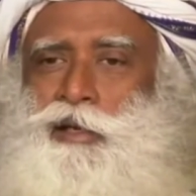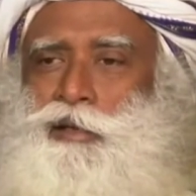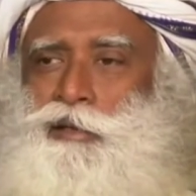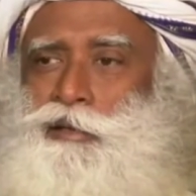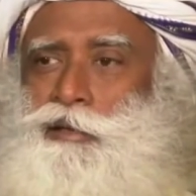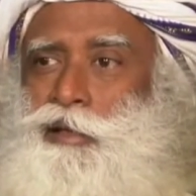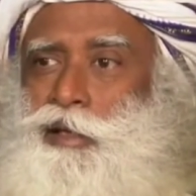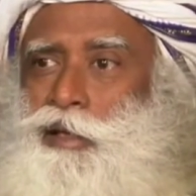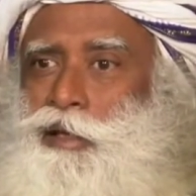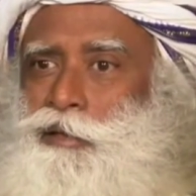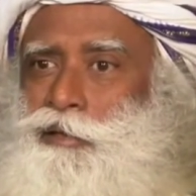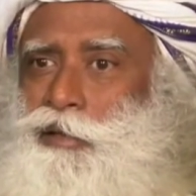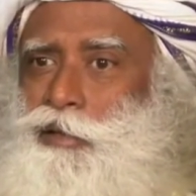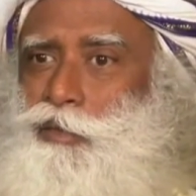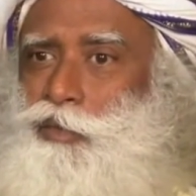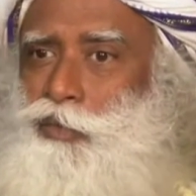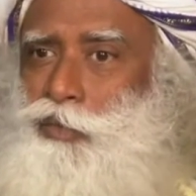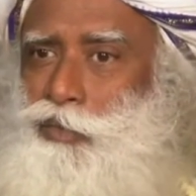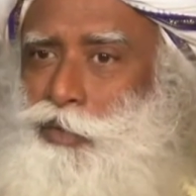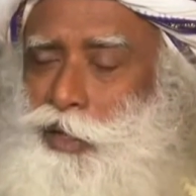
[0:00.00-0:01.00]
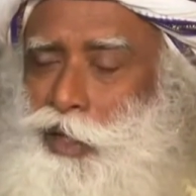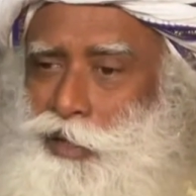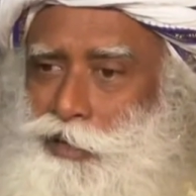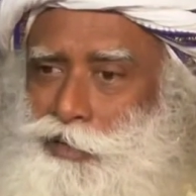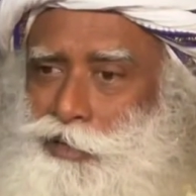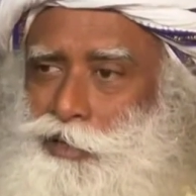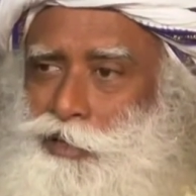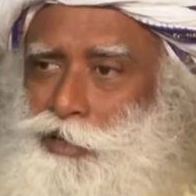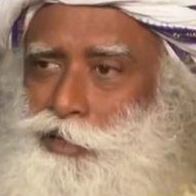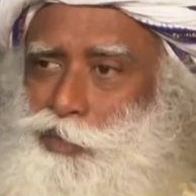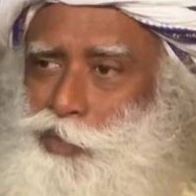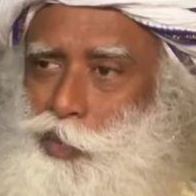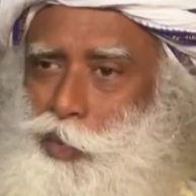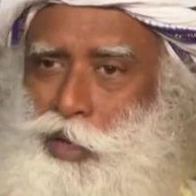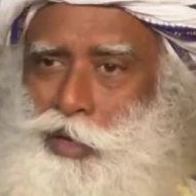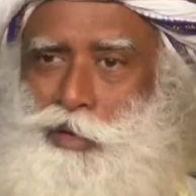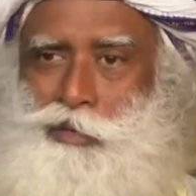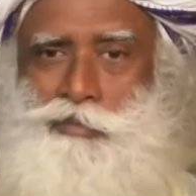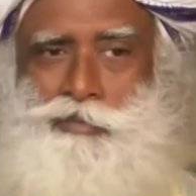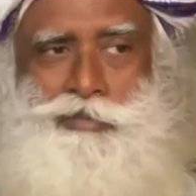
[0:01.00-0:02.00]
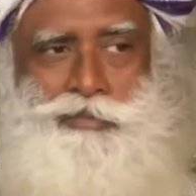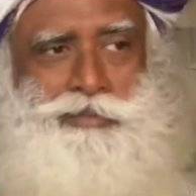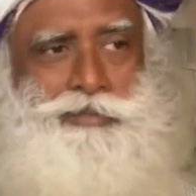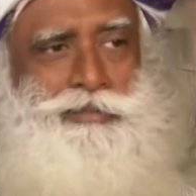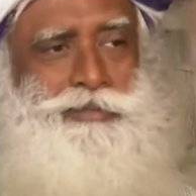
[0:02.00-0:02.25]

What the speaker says: Then he said, "Yes, it is warm.